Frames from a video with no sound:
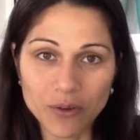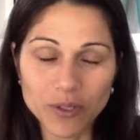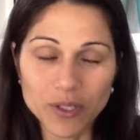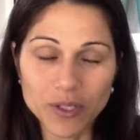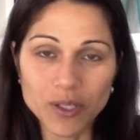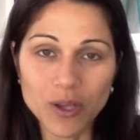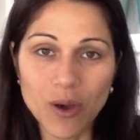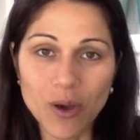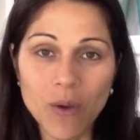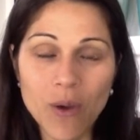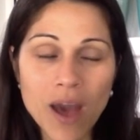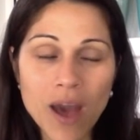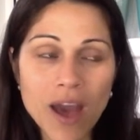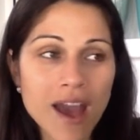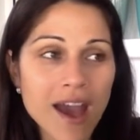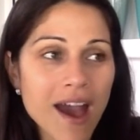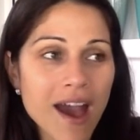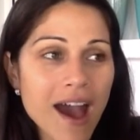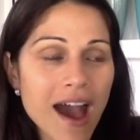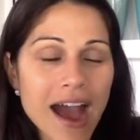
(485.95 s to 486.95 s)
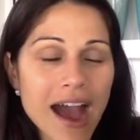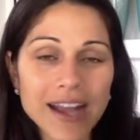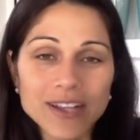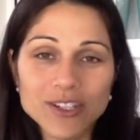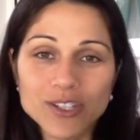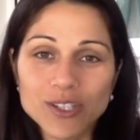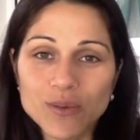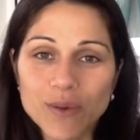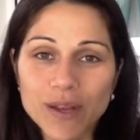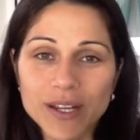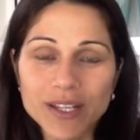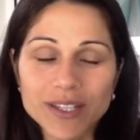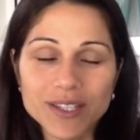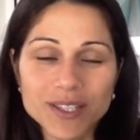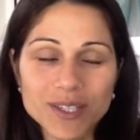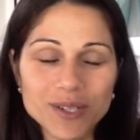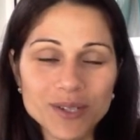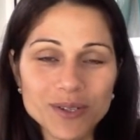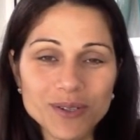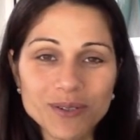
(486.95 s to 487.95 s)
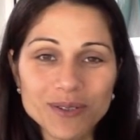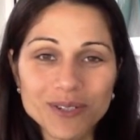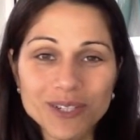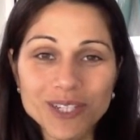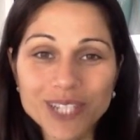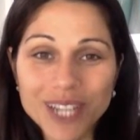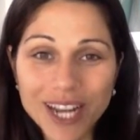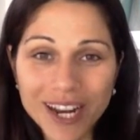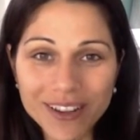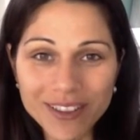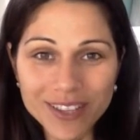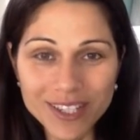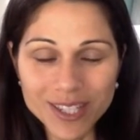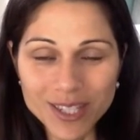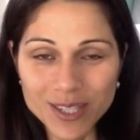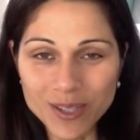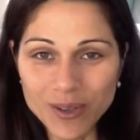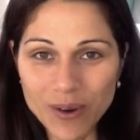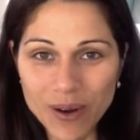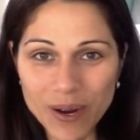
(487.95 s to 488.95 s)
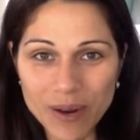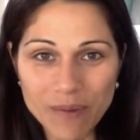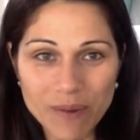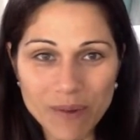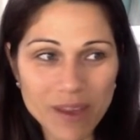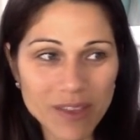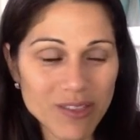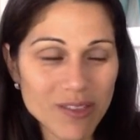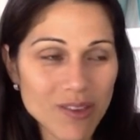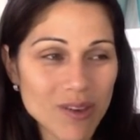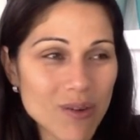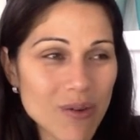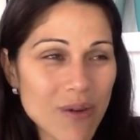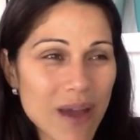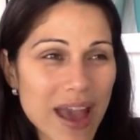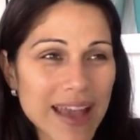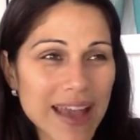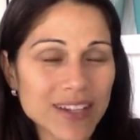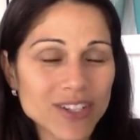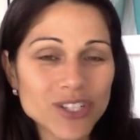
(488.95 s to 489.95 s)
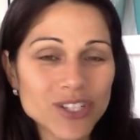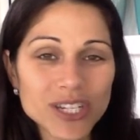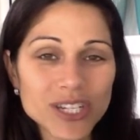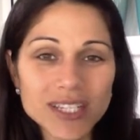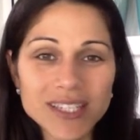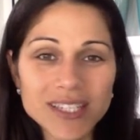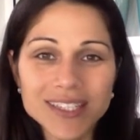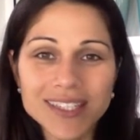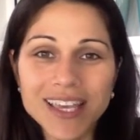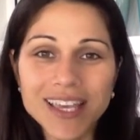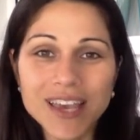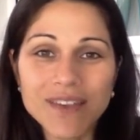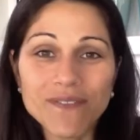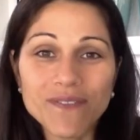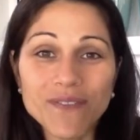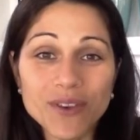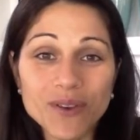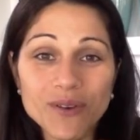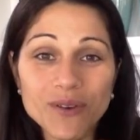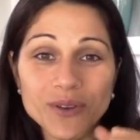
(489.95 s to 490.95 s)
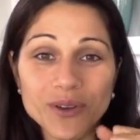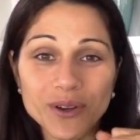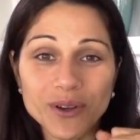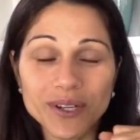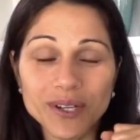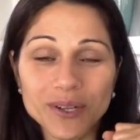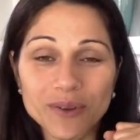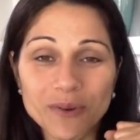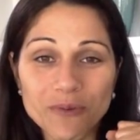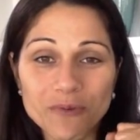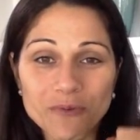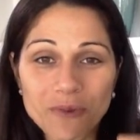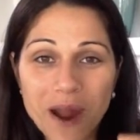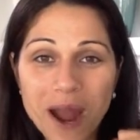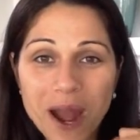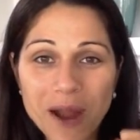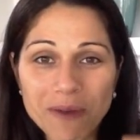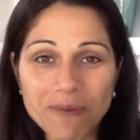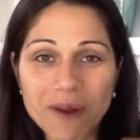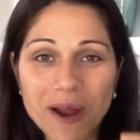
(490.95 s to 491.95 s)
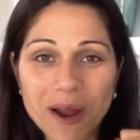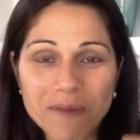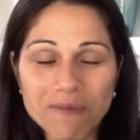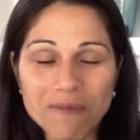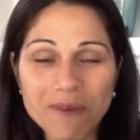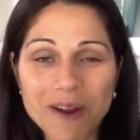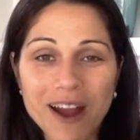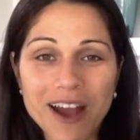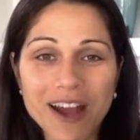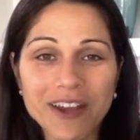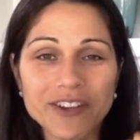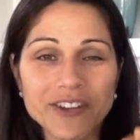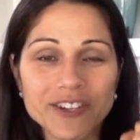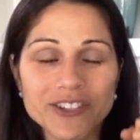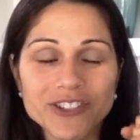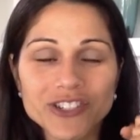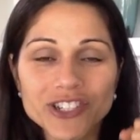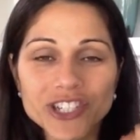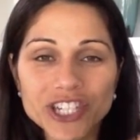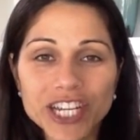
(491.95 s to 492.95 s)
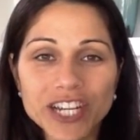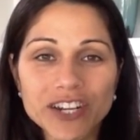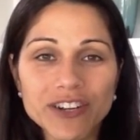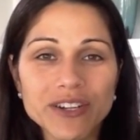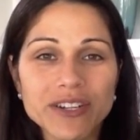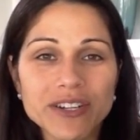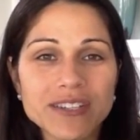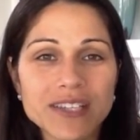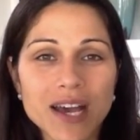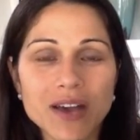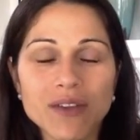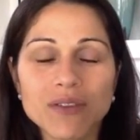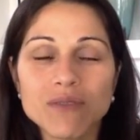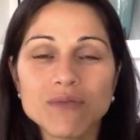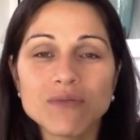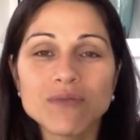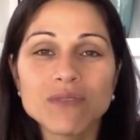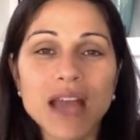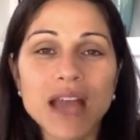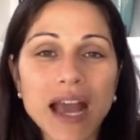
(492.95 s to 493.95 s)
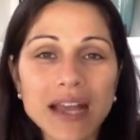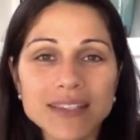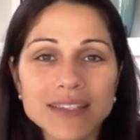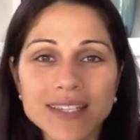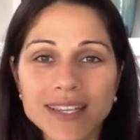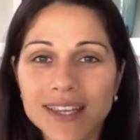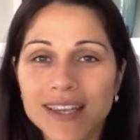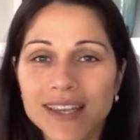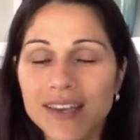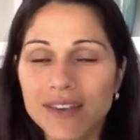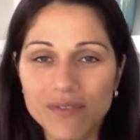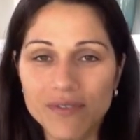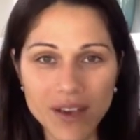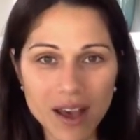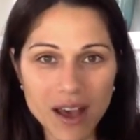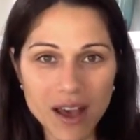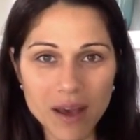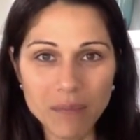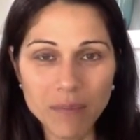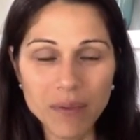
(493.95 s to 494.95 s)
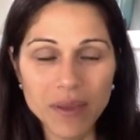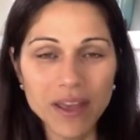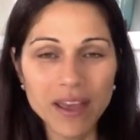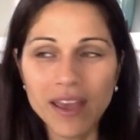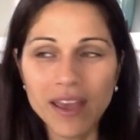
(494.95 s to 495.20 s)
So I just wanted to share this story with you and just give you your little rah, your cheer to tell you not to give up.